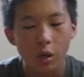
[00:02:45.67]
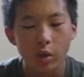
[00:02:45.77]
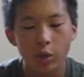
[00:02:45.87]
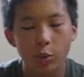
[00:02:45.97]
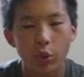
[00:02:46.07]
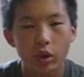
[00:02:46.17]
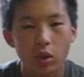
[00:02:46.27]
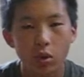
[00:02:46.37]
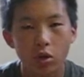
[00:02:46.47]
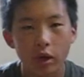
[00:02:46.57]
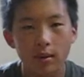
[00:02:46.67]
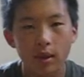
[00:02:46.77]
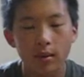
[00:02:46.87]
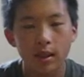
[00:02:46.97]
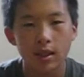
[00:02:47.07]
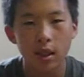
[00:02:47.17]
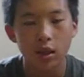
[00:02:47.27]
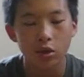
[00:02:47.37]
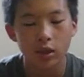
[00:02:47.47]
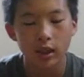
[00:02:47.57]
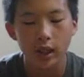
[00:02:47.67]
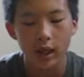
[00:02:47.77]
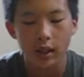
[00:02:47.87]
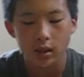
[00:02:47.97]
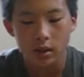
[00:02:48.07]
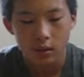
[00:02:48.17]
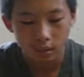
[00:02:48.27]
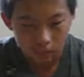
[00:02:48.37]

with 0.20 gram BBs and green gas.